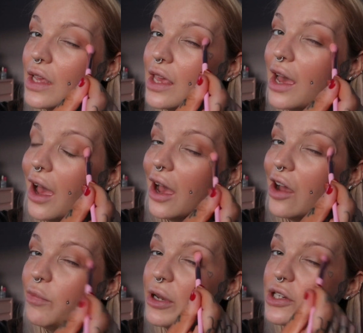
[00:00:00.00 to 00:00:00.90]
yeah,
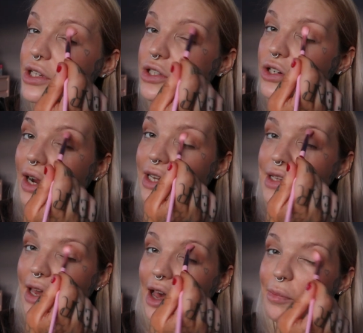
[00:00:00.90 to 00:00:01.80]
I've been just trying
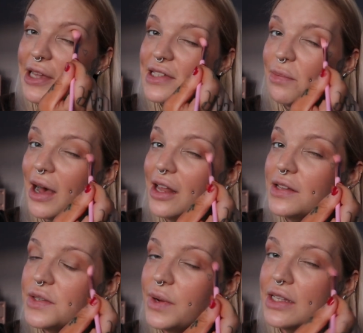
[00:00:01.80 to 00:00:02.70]
to get a better
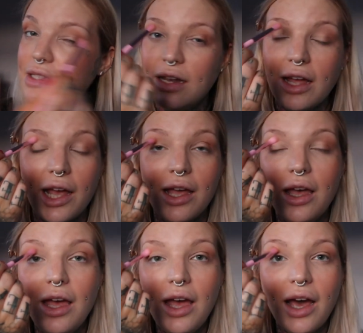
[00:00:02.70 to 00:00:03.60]
balance recently,
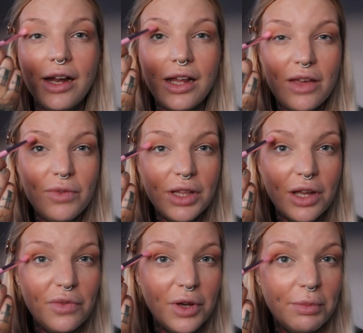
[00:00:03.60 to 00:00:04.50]
and even
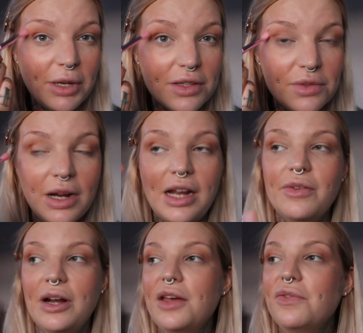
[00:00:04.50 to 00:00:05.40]
though filming is
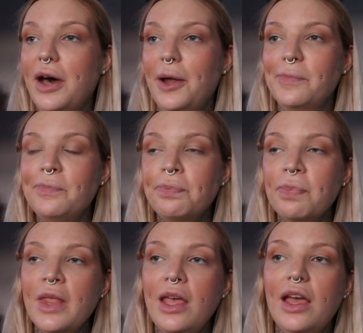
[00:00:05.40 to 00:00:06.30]
really fun,
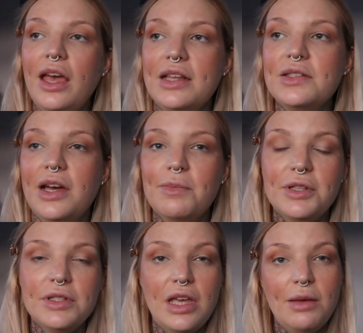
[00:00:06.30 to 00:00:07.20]
it's time
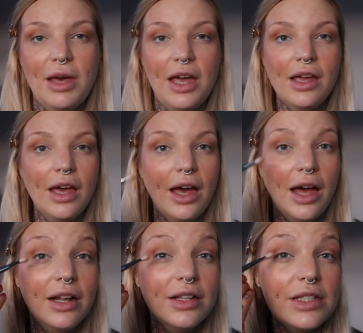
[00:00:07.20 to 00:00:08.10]
consuming,
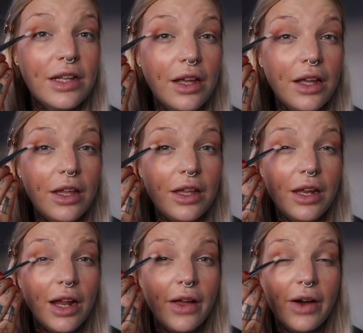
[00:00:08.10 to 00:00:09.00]
and
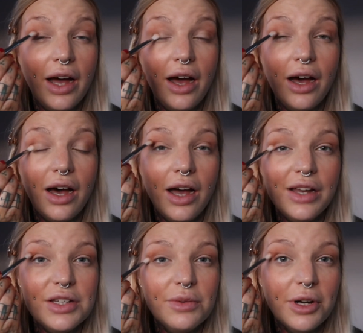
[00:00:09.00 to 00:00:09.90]
you know, I
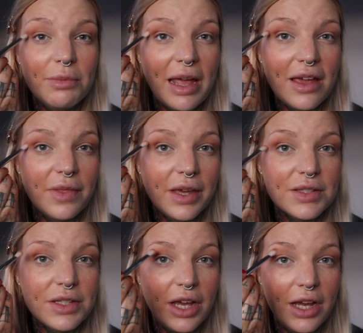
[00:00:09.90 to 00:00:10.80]
do want to make
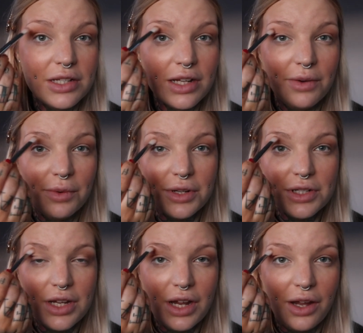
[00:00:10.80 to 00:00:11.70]
things good. I want
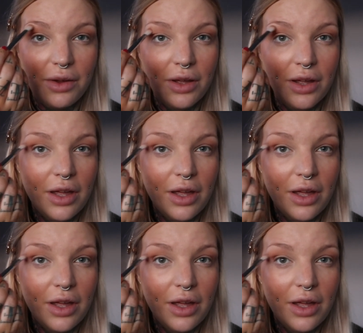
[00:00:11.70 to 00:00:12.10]
to